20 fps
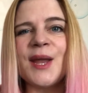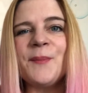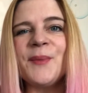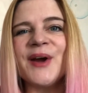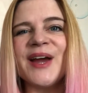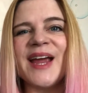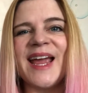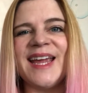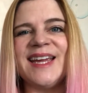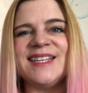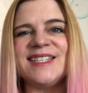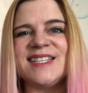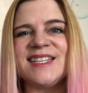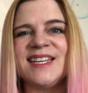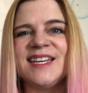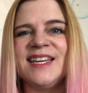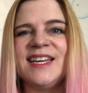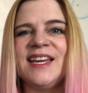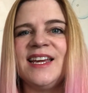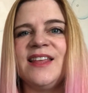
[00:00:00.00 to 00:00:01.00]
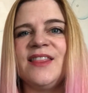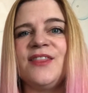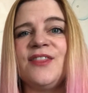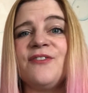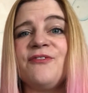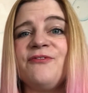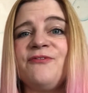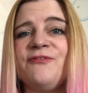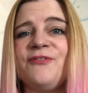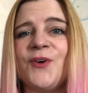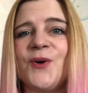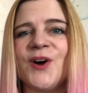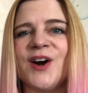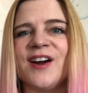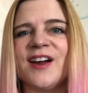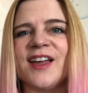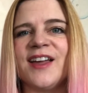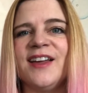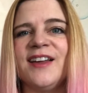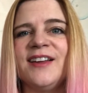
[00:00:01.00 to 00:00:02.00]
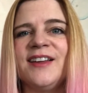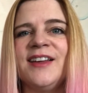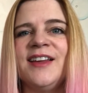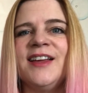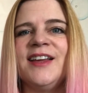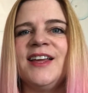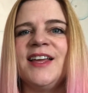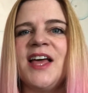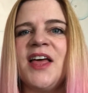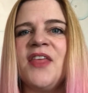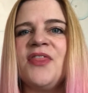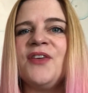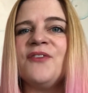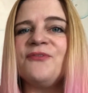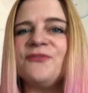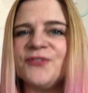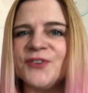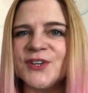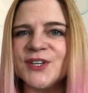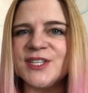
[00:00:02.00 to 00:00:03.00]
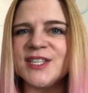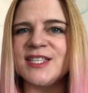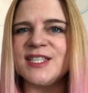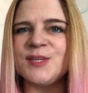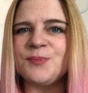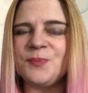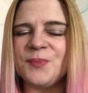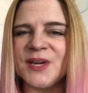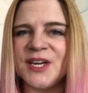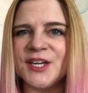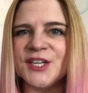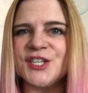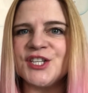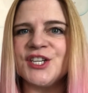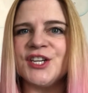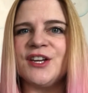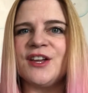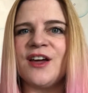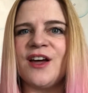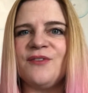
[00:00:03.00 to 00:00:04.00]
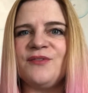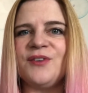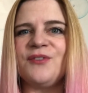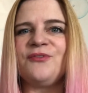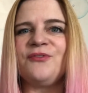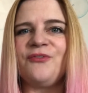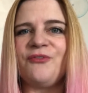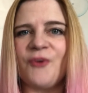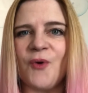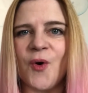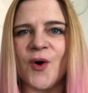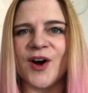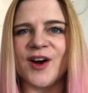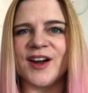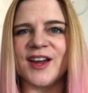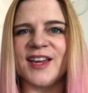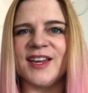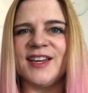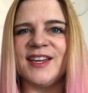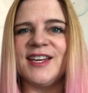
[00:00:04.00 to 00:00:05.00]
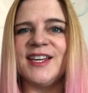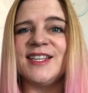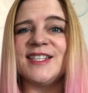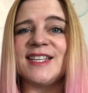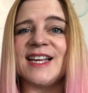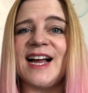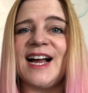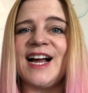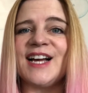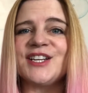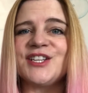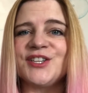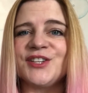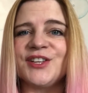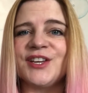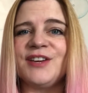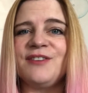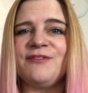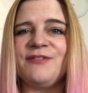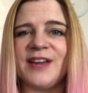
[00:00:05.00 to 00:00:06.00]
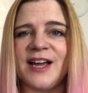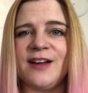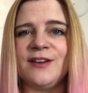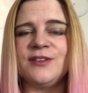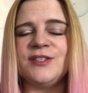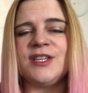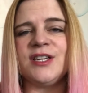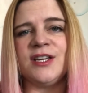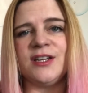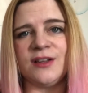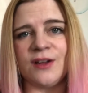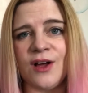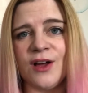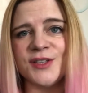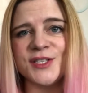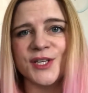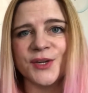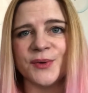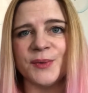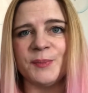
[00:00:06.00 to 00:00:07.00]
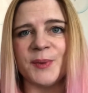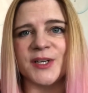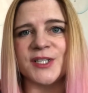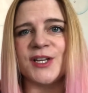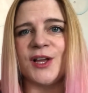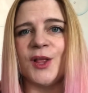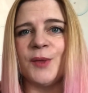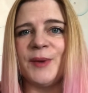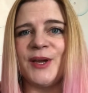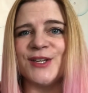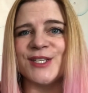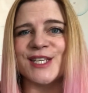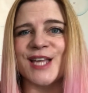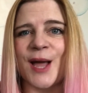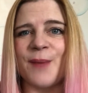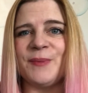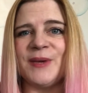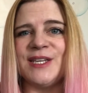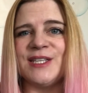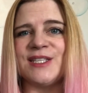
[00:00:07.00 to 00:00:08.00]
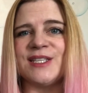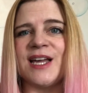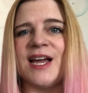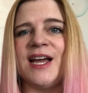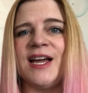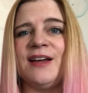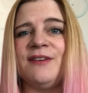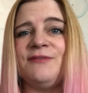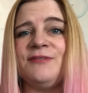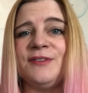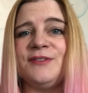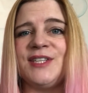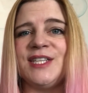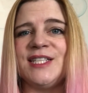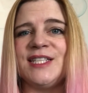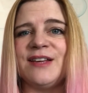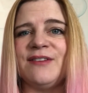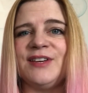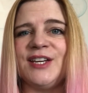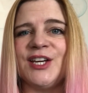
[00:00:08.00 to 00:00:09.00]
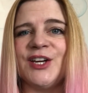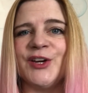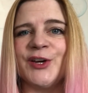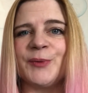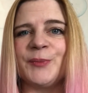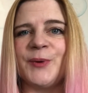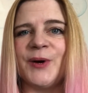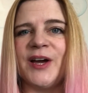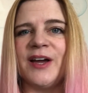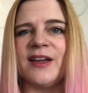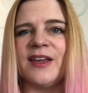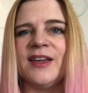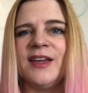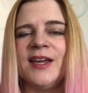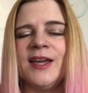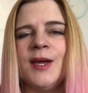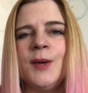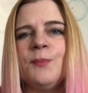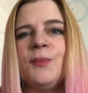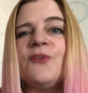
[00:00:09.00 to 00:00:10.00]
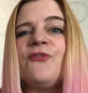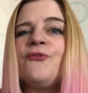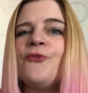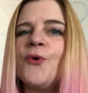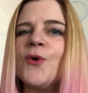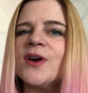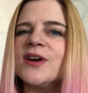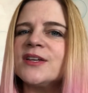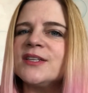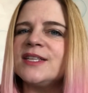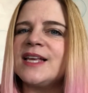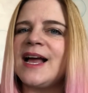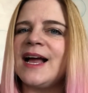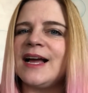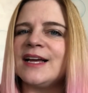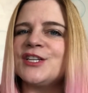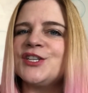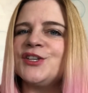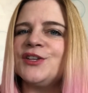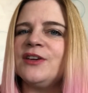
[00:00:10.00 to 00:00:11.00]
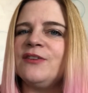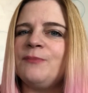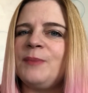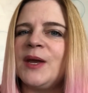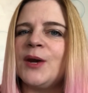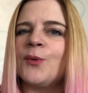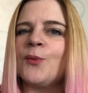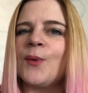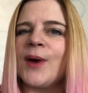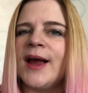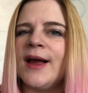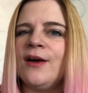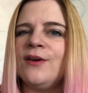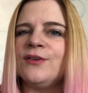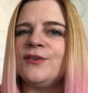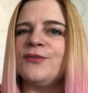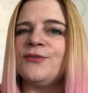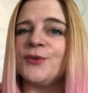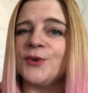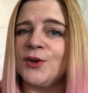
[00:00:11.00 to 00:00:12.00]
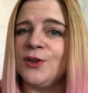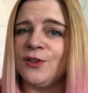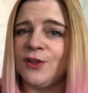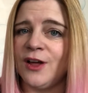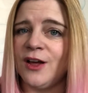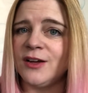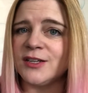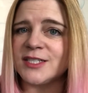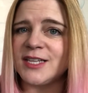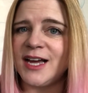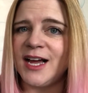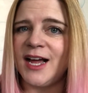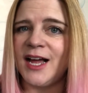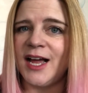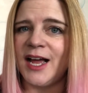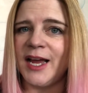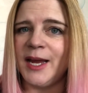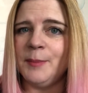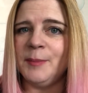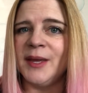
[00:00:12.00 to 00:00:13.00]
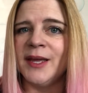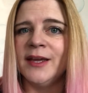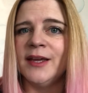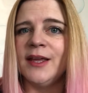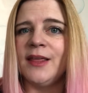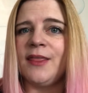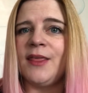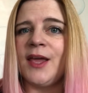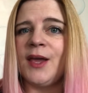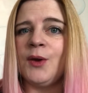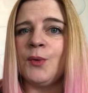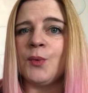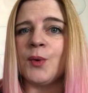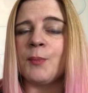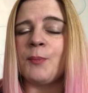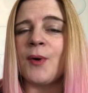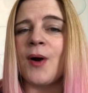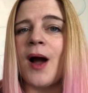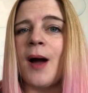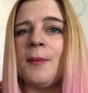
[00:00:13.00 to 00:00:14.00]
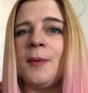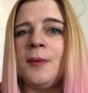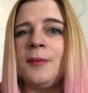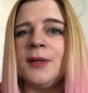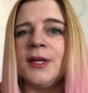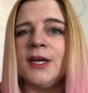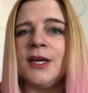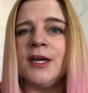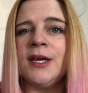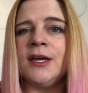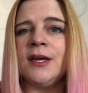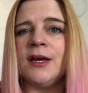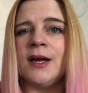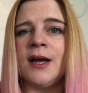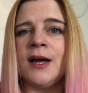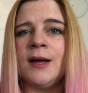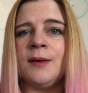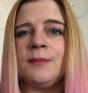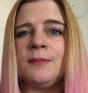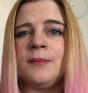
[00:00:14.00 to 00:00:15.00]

Number 8, the fork. The first depiction of a fork is actually found also in Bartolomeo Scappi's 1570 cookbook. But forks actually have been around for a long time. They were probably